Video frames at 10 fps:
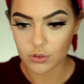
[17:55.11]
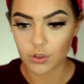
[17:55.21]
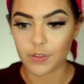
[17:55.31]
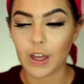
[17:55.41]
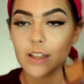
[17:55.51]

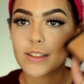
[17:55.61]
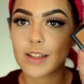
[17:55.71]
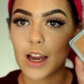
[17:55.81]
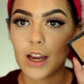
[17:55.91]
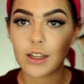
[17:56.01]
So that's
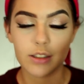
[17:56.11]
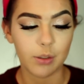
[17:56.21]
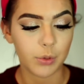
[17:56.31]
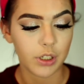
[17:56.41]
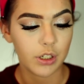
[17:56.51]
that, and
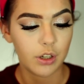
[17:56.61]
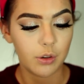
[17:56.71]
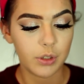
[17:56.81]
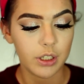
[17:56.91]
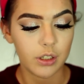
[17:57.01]
now we're going to
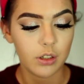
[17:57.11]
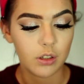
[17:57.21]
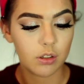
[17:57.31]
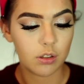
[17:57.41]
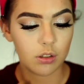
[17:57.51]
go
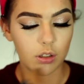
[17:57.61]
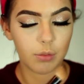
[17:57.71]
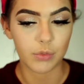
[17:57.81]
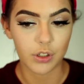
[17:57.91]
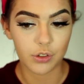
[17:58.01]
in.
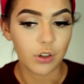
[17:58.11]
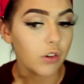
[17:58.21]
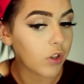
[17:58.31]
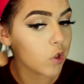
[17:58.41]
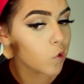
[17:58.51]
I'm a little
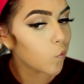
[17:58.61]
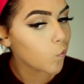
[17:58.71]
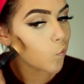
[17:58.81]
nervous.